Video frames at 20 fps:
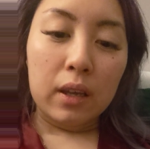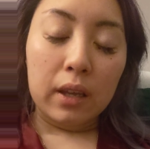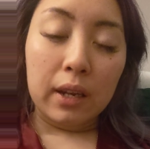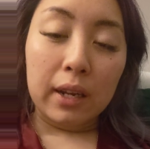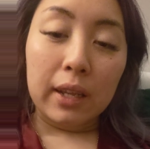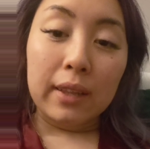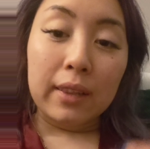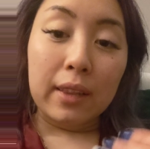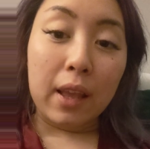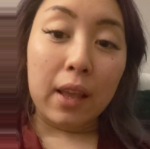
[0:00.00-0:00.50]

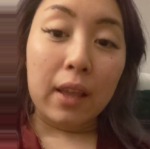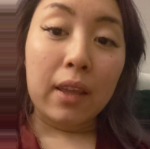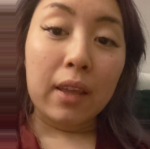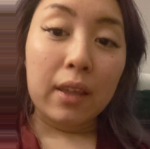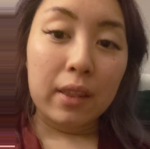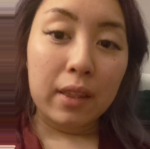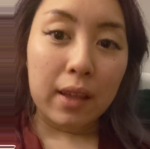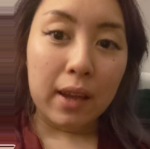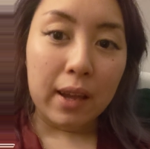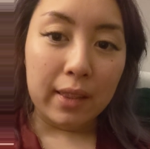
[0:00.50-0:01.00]
And I think
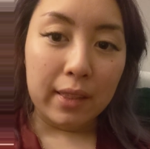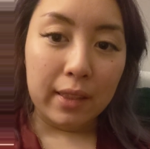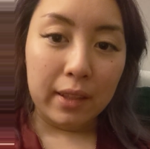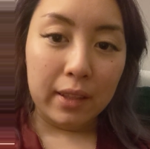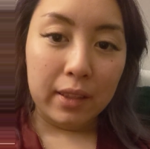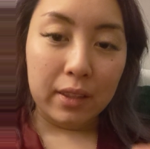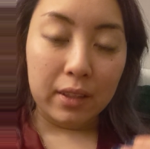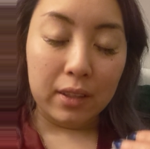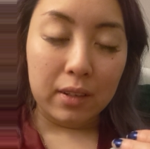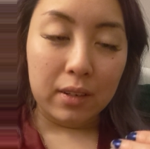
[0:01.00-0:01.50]

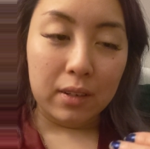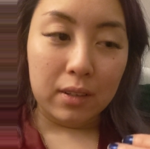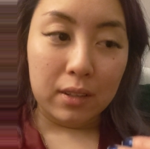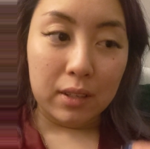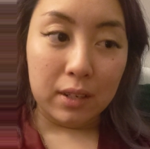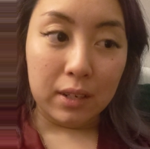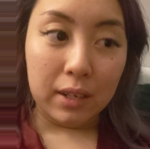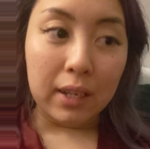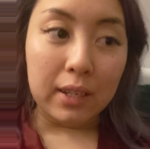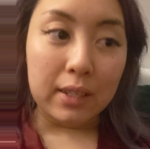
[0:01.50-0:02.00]
that
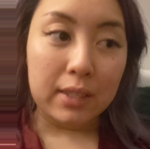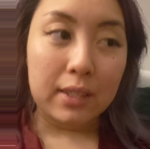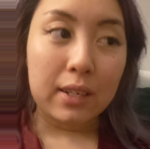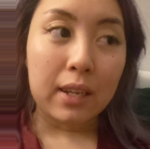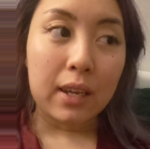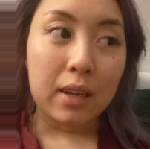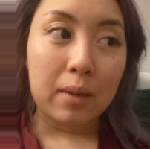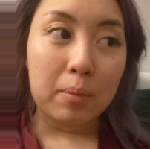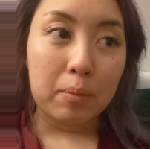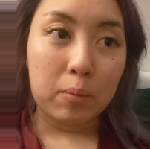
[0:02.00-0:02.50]
the next
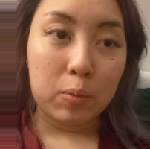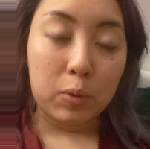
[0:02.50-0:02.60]
step,